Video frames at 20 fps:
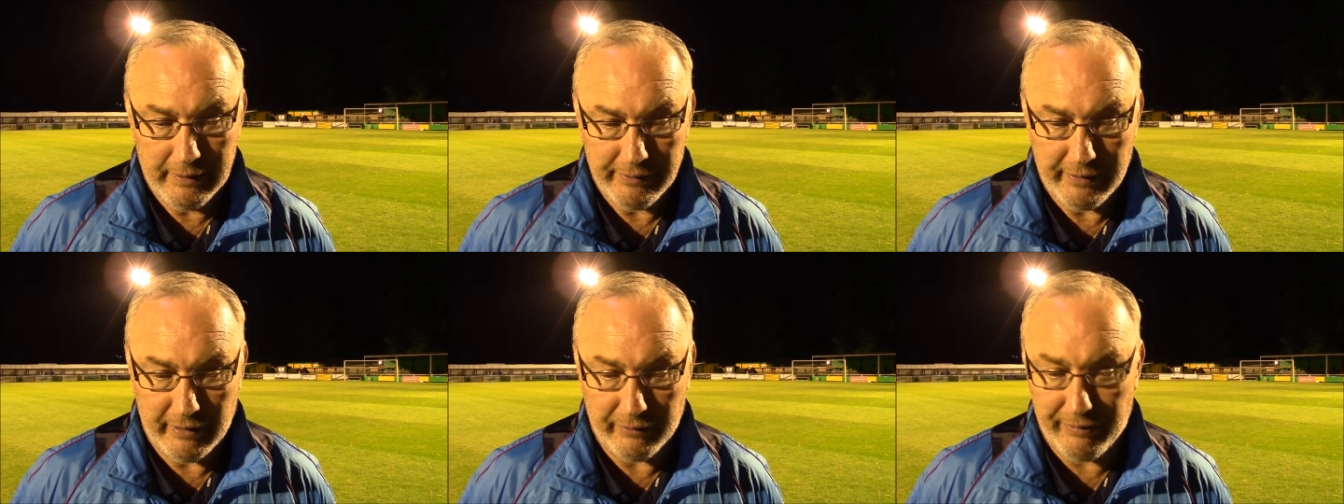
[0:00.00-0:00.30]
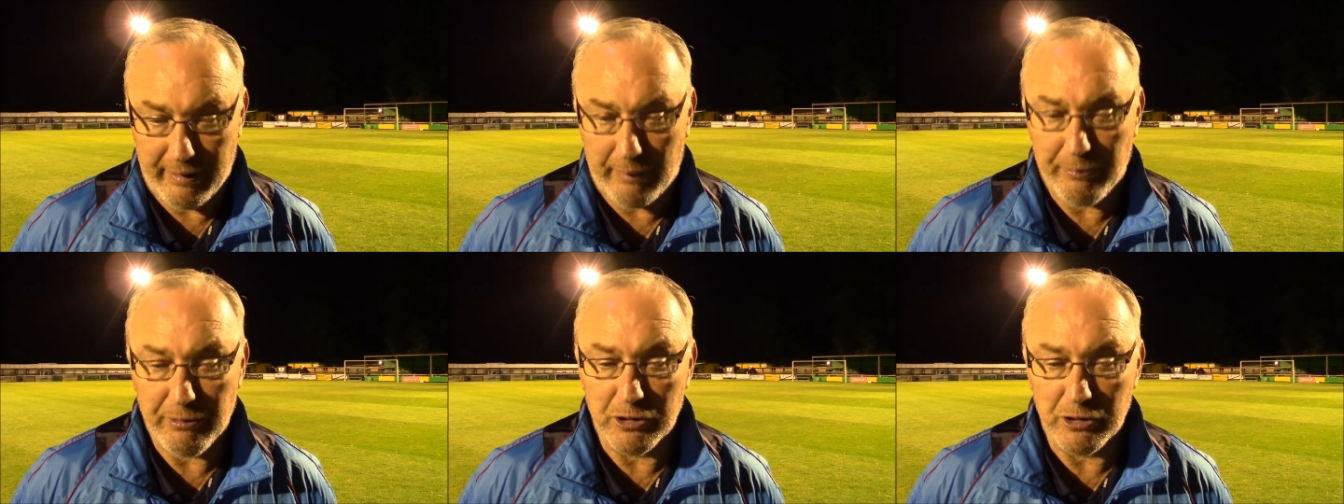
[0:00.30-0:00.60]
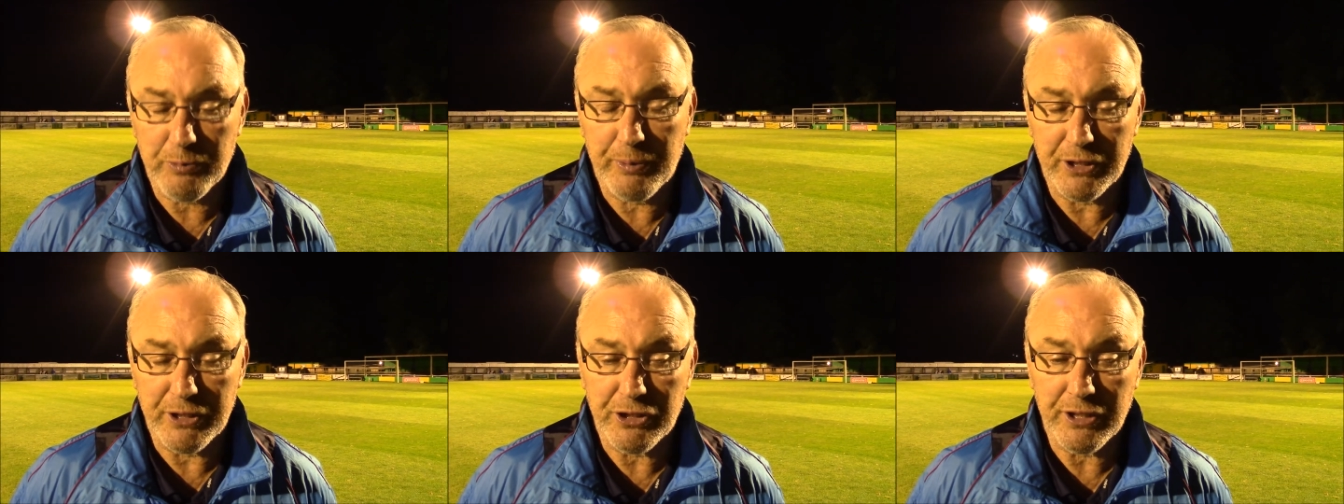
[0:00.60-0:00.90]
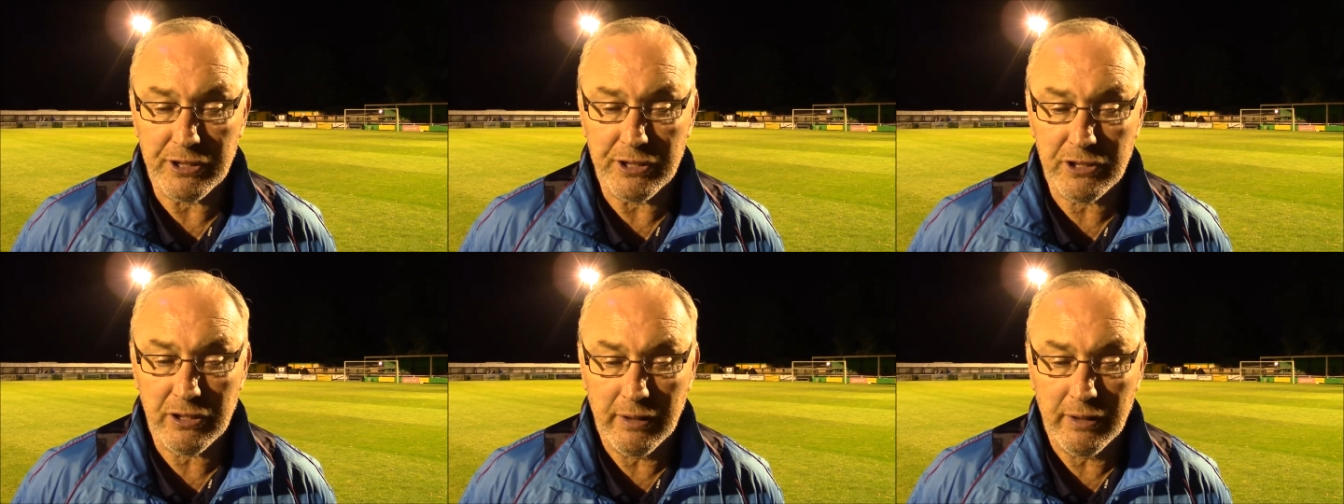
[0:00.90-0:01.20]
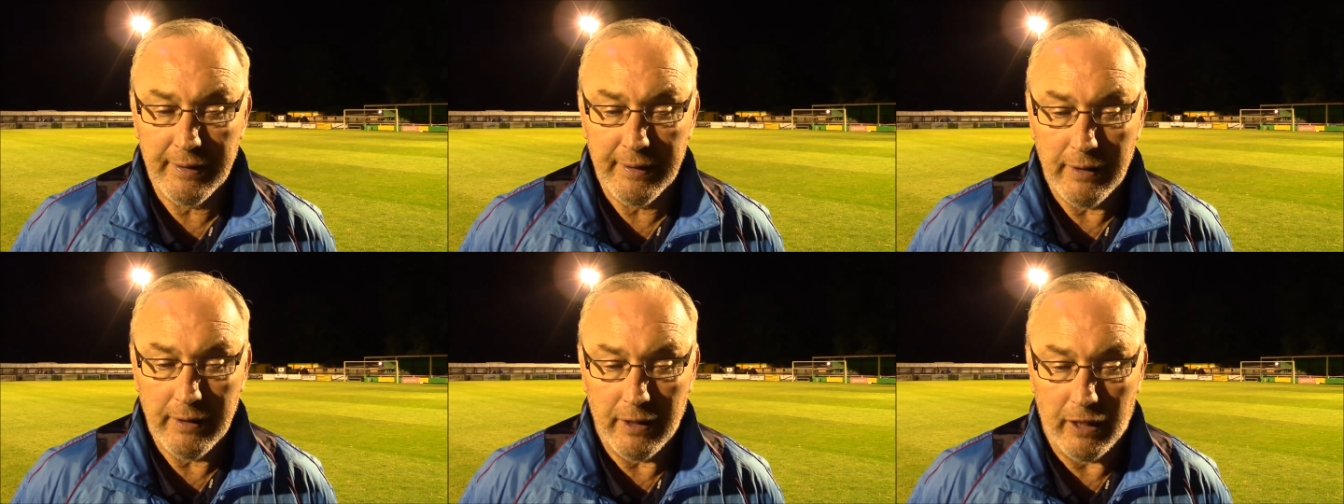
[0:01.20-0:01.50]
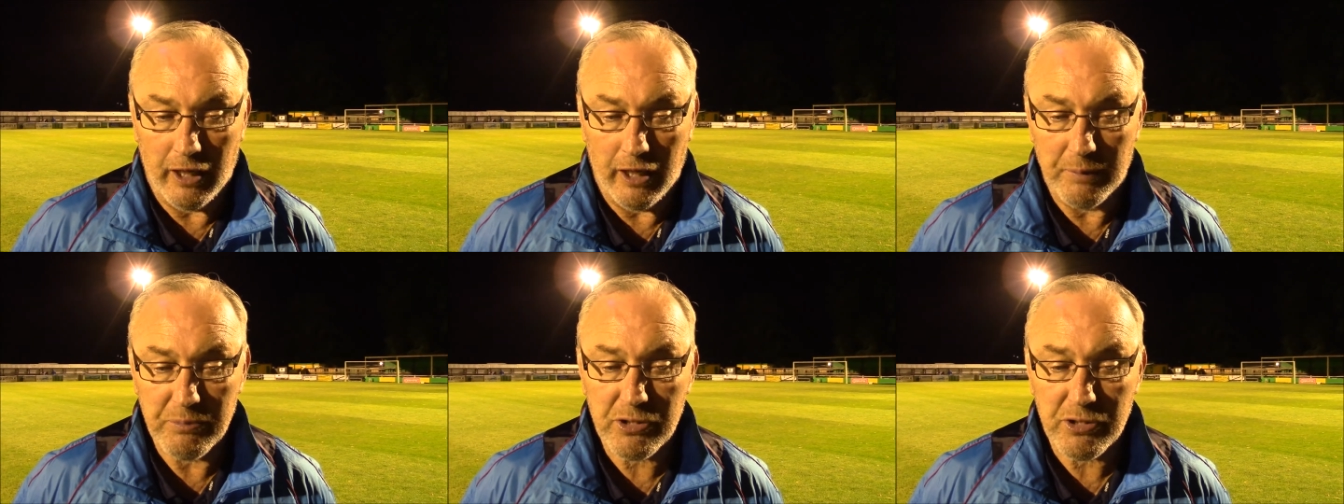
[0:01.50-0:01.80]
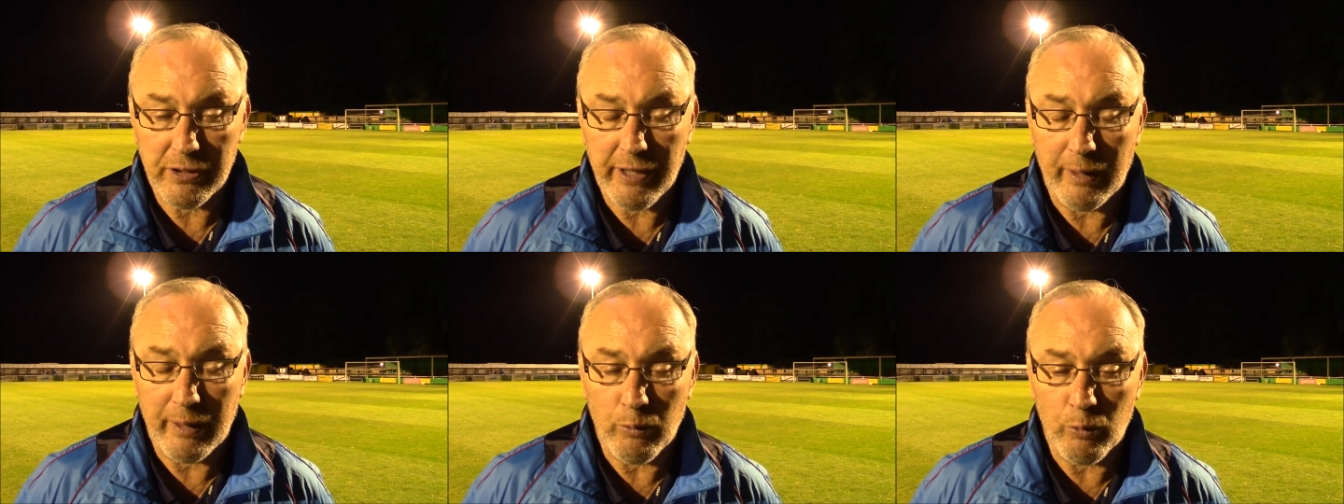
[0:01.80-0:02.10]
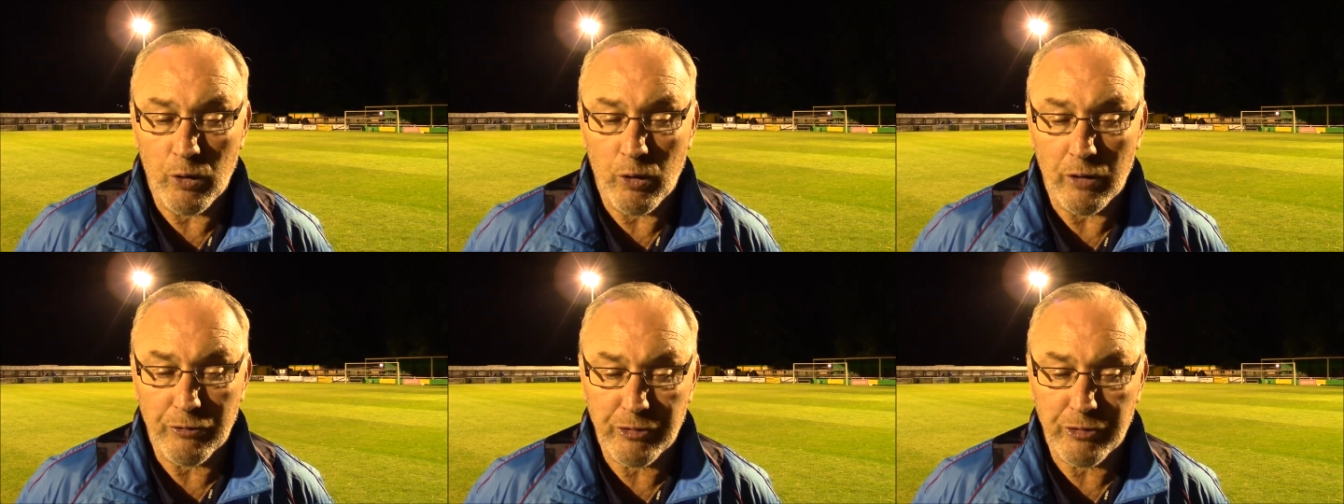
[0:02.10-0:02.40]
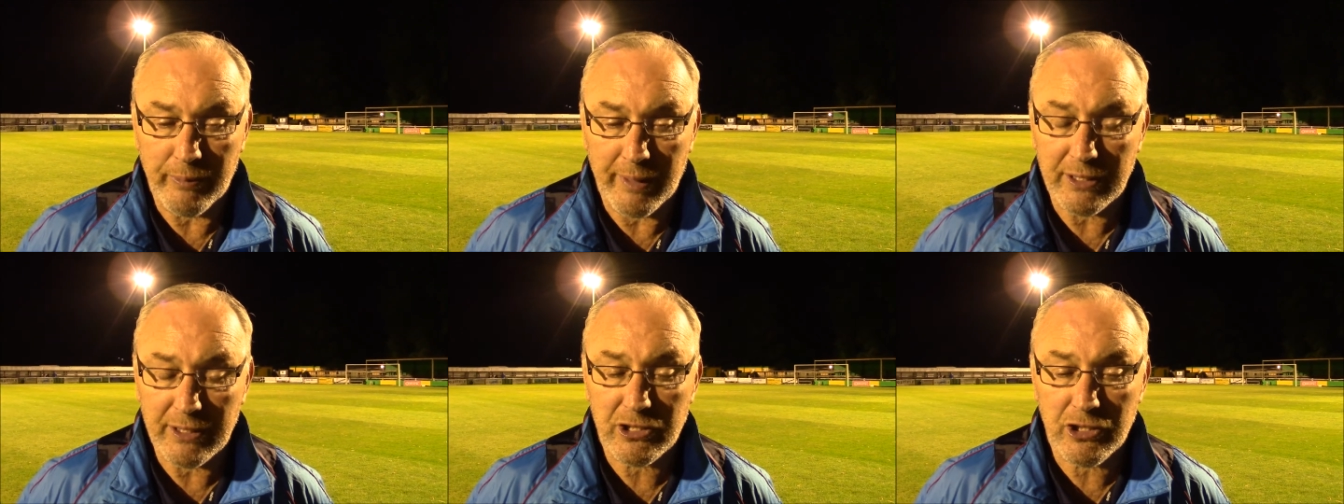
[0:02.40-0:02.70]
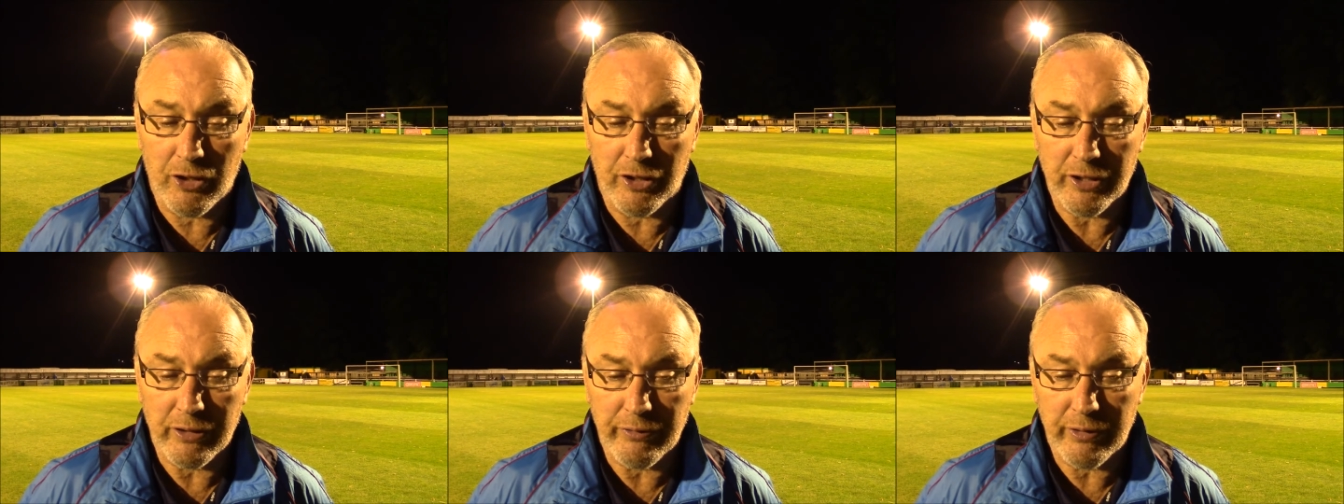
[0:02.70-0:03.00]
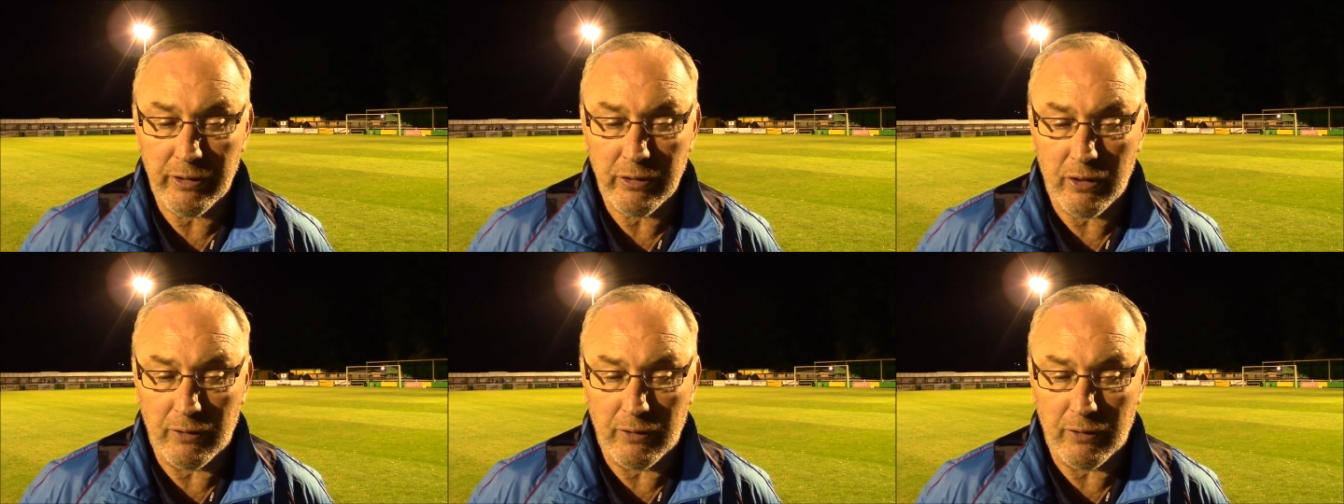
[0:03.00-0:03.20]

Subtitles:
fabulous pitches. So that worked from that side of it.